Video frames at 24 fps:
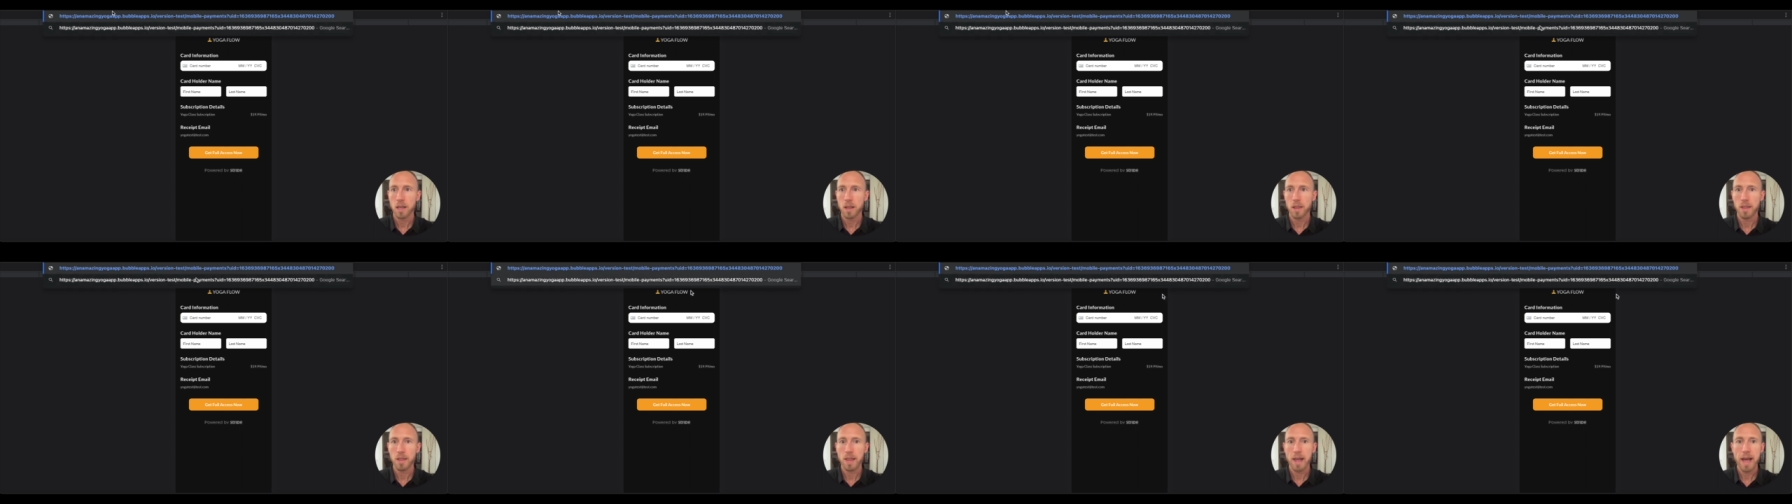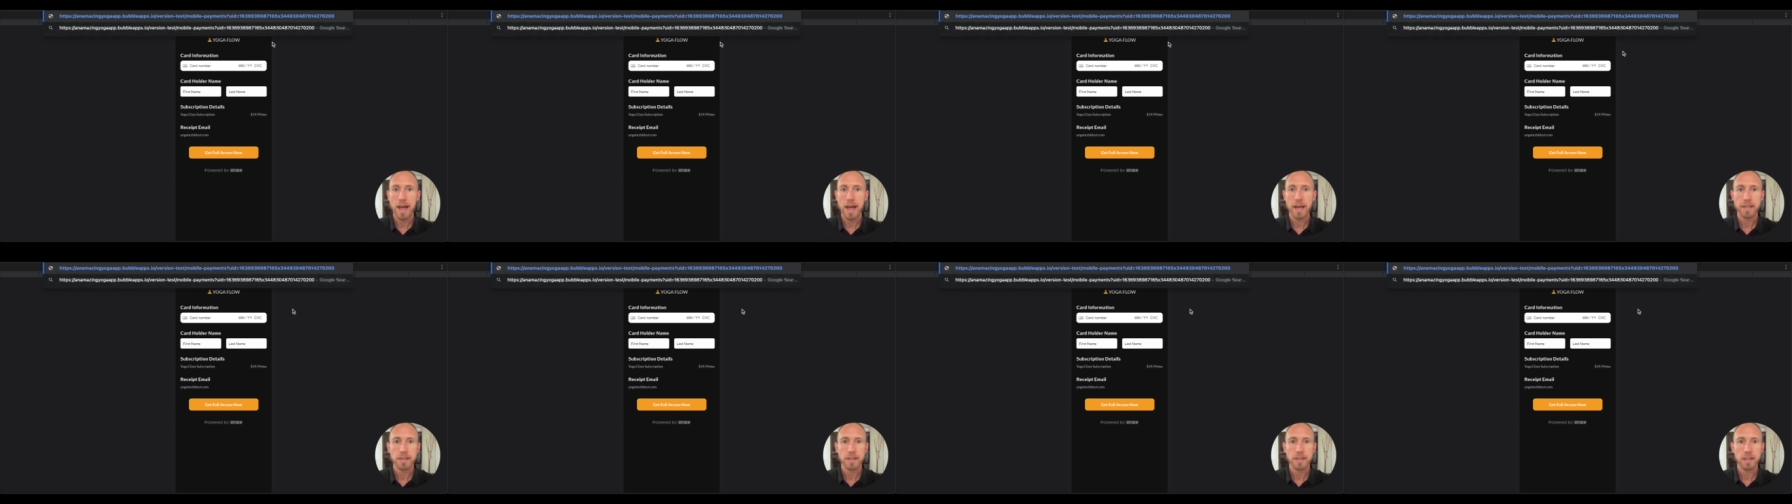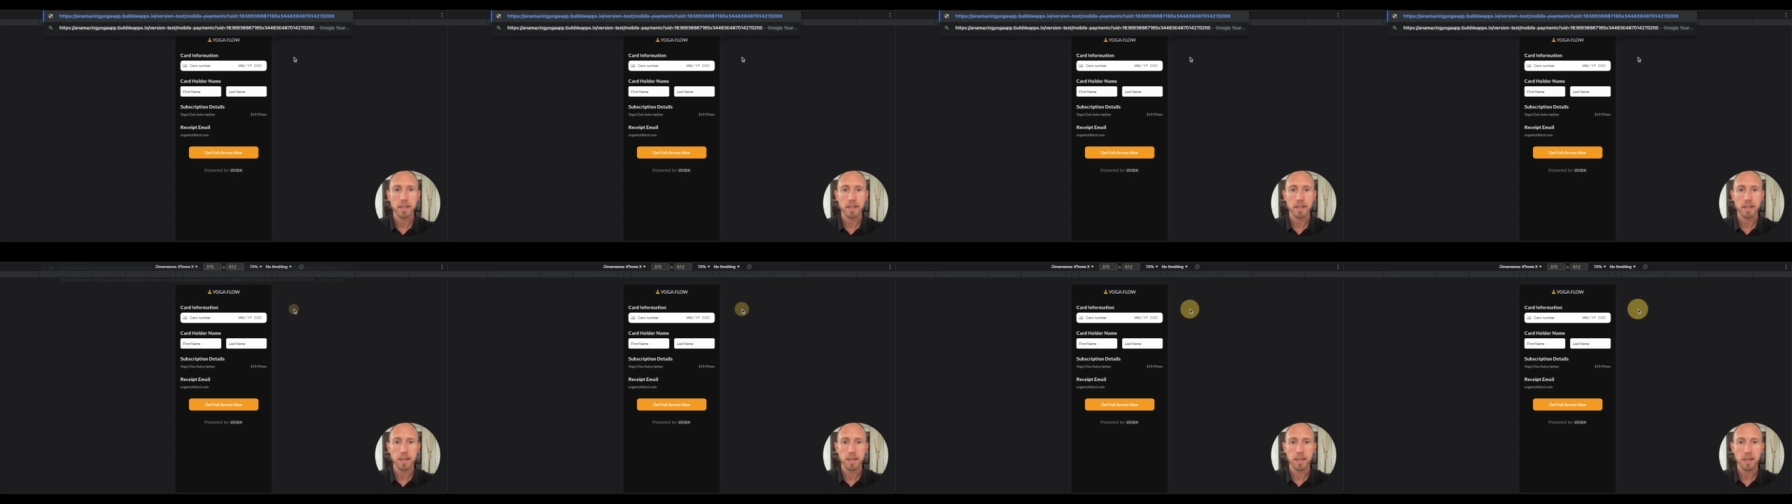that
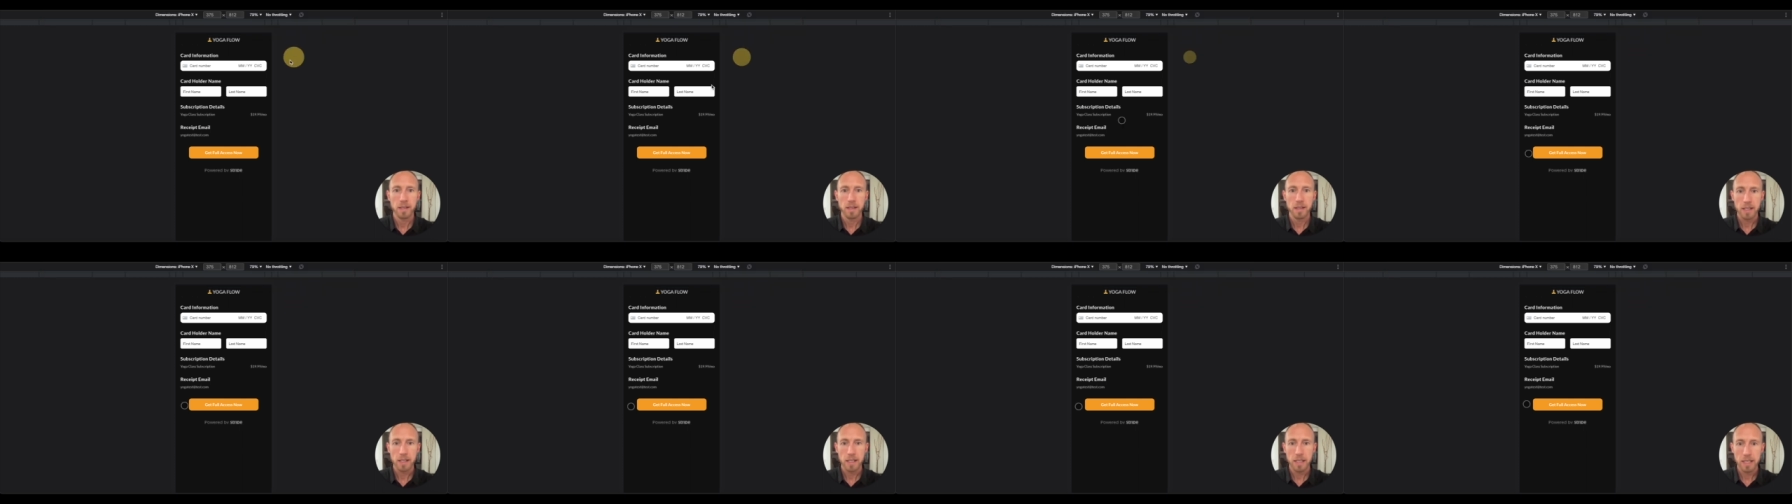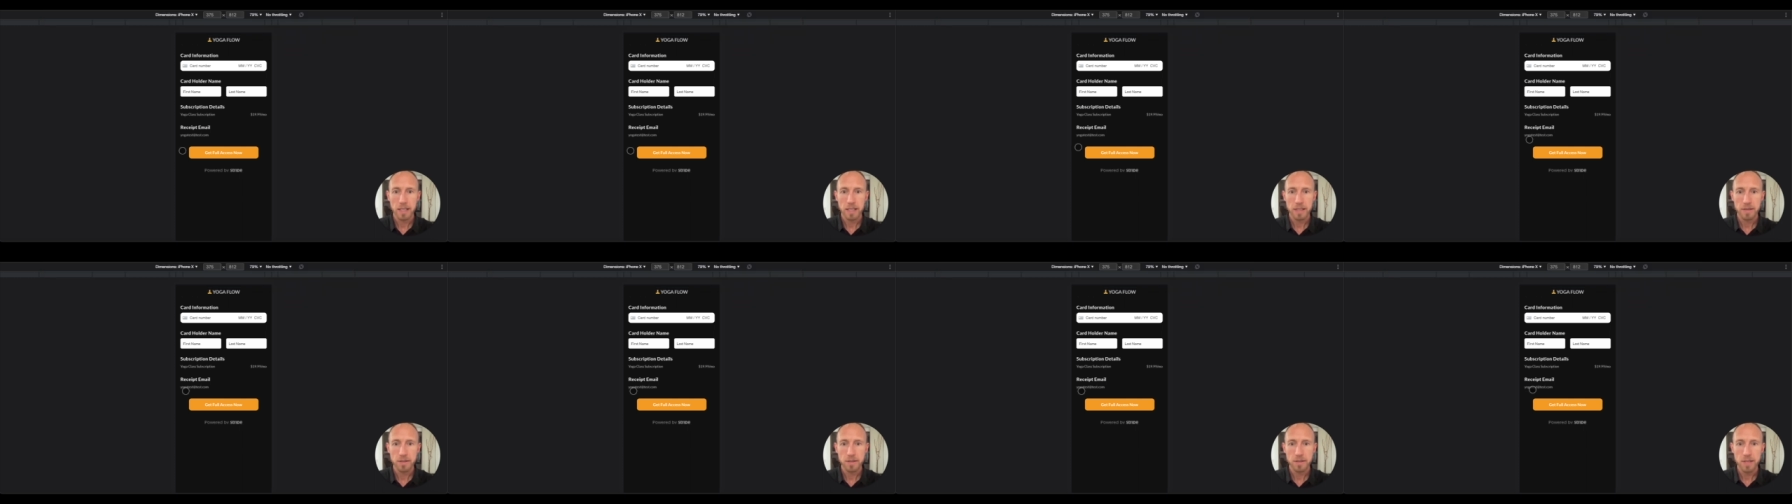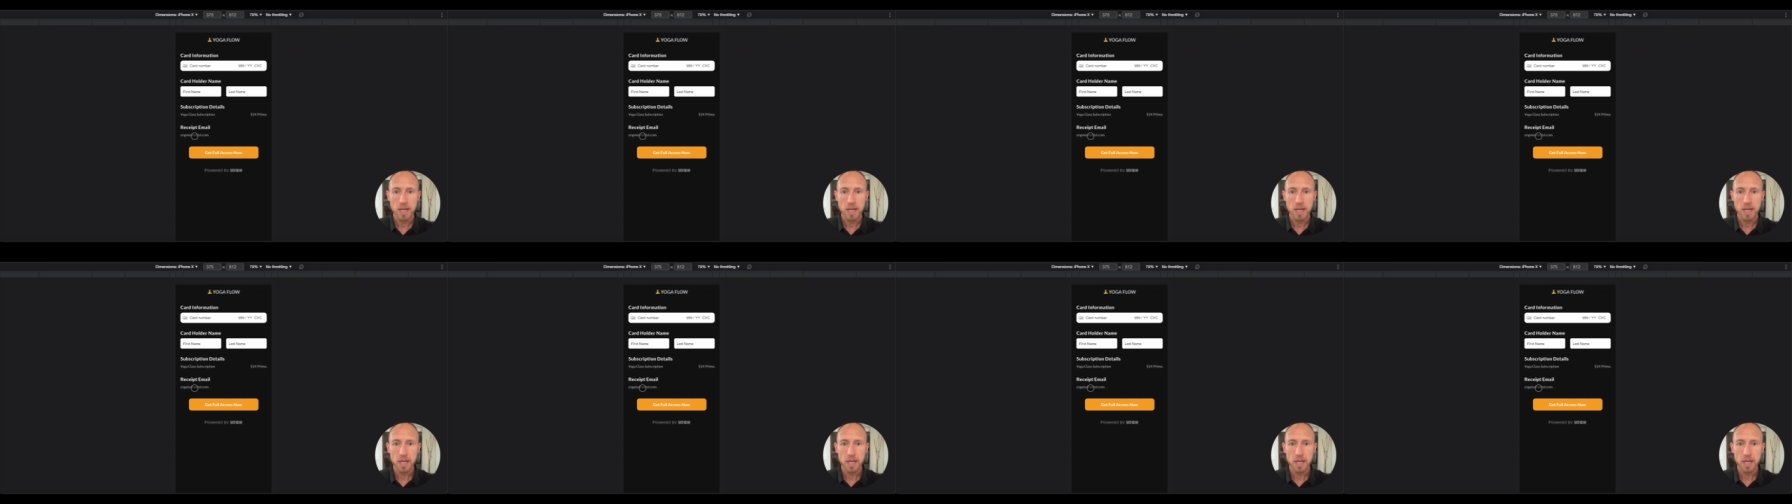uh, is,